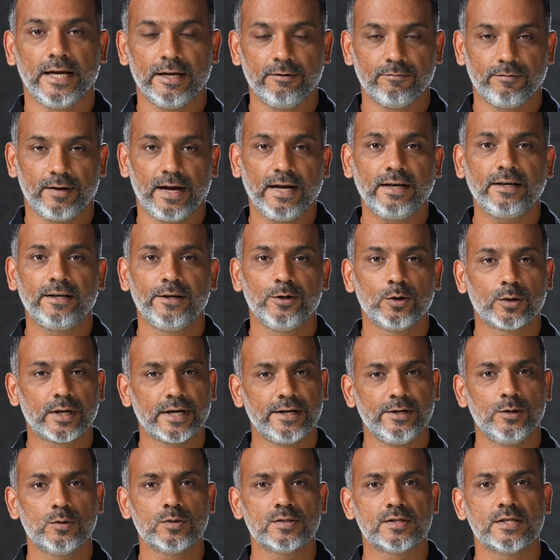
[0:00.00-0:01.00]
In fact, you
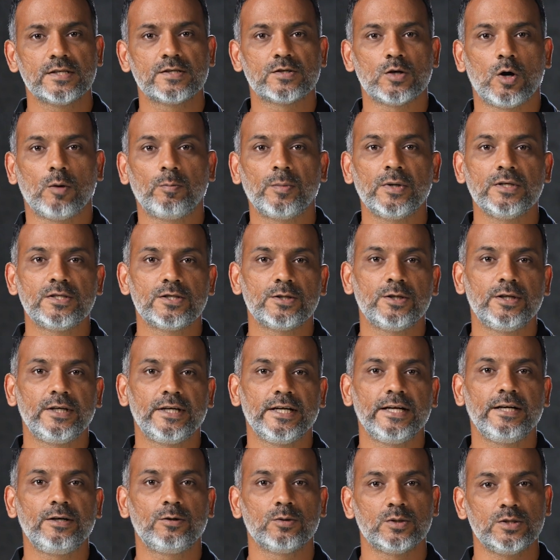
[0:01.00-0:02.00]
can use this
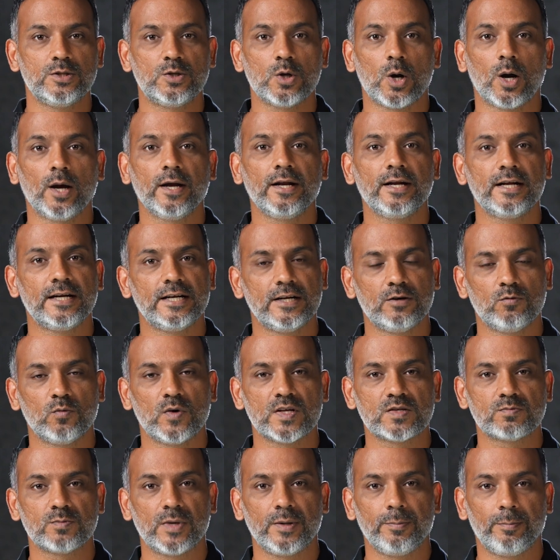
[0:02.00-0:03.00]
opportunity to join an
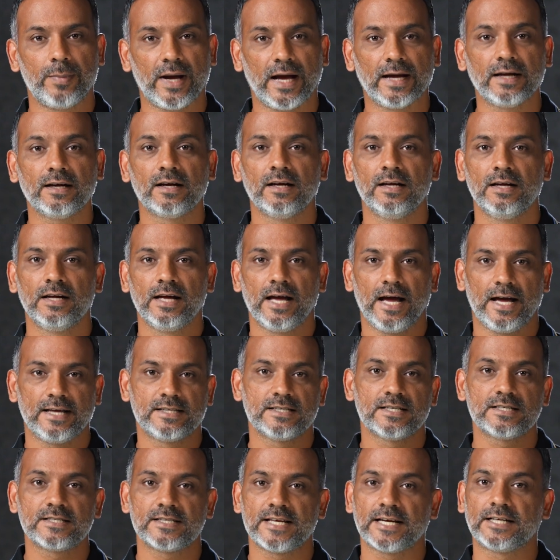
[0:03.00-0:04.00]
investment bank
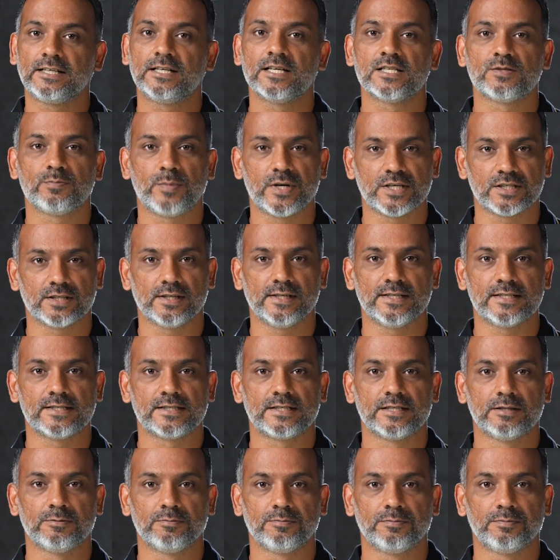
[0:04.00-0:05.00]
as a sector
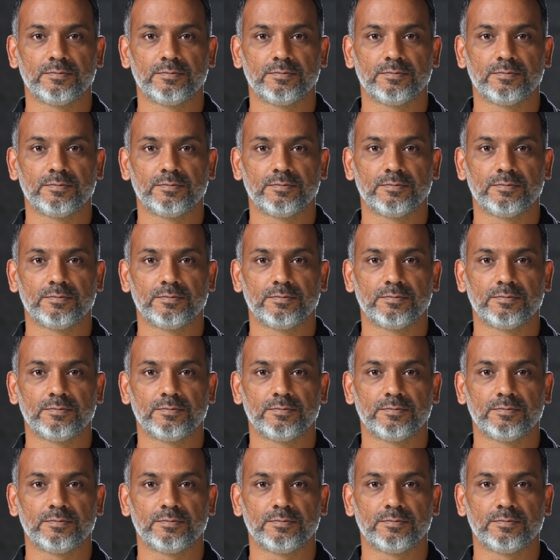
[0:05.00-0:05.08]
specialist.